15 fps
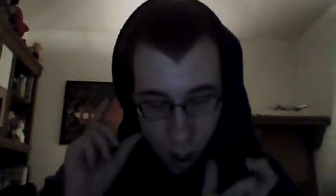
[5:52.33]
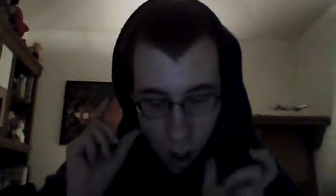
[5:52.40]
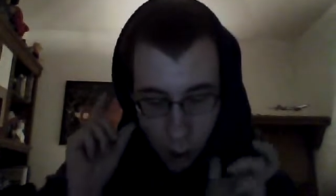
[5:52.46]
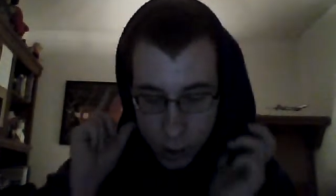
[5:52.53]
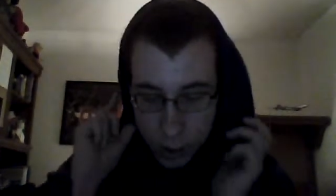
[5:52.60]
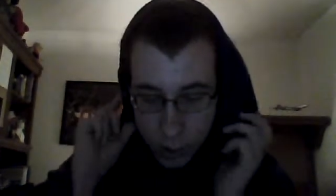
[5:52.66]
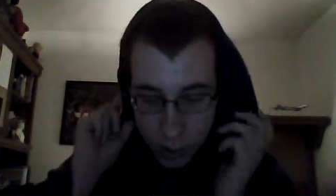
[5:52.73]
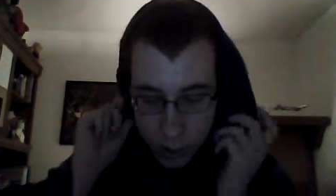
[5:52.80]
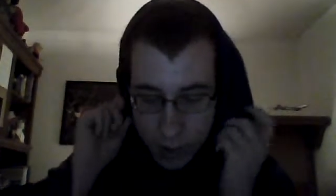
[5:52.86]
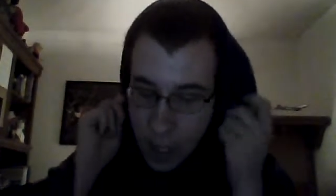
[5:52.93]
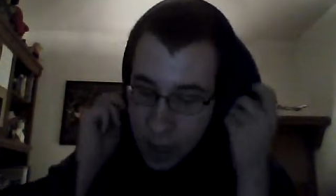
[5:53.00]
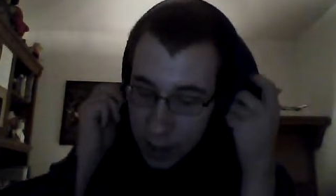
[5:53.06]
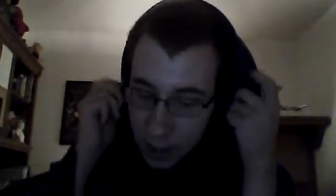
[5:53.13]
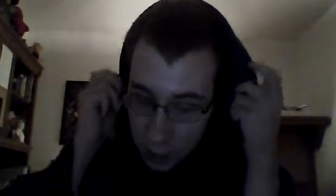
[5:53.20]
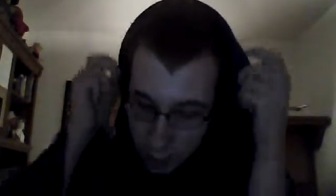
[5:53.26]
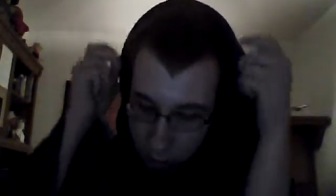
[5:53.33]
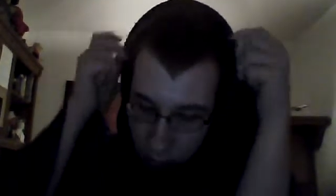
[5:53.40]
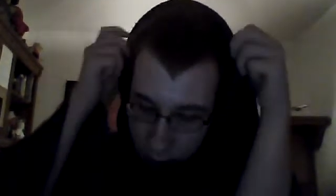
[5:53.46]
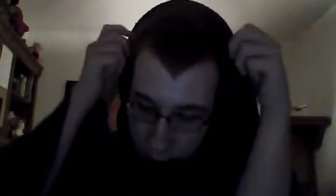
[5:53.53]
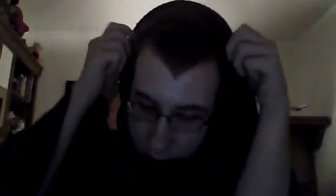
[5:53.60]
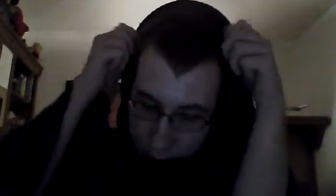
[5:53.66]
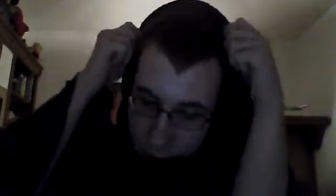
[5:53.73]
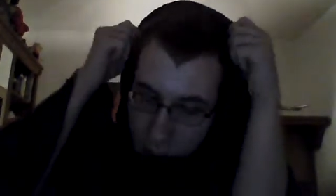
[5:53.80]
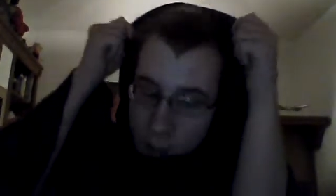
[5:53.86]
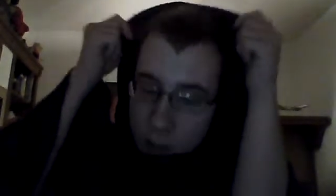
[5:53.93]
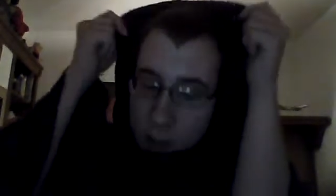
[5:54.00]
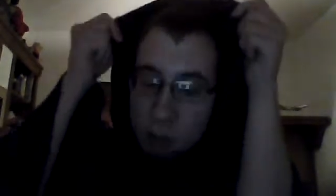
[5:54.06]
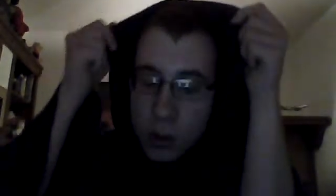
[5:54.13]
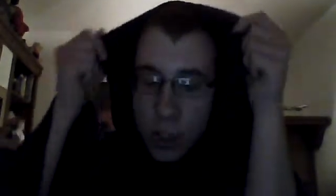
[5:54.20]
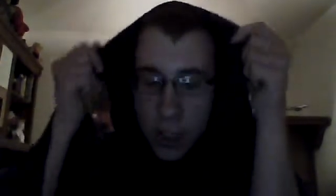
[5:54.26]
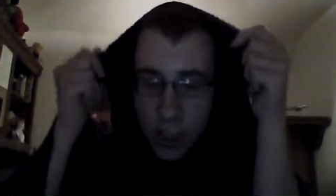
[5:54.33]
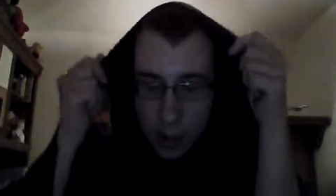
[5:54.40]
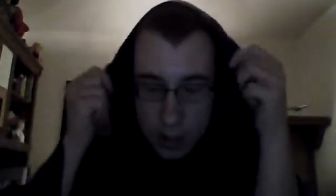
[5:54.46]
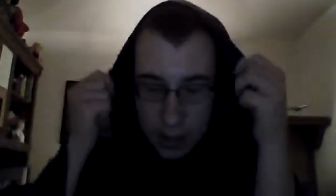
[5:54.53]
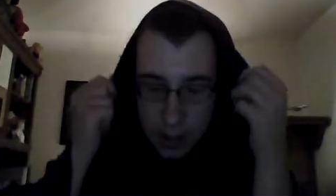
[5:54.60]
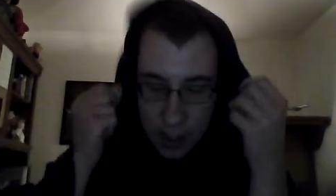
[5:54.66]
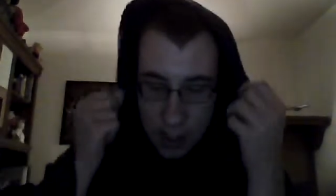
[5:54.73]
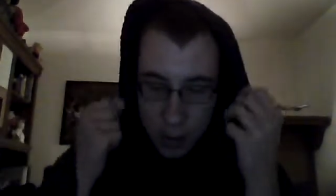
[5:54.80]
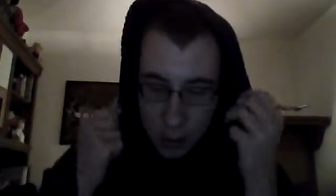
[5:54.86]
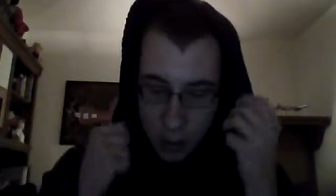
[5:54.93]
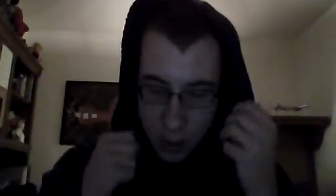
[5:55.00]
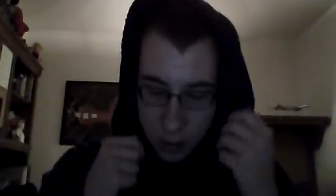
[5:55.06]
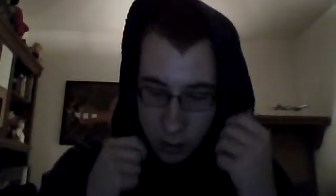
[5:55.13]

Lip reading: Article 9. The SOCMO carries out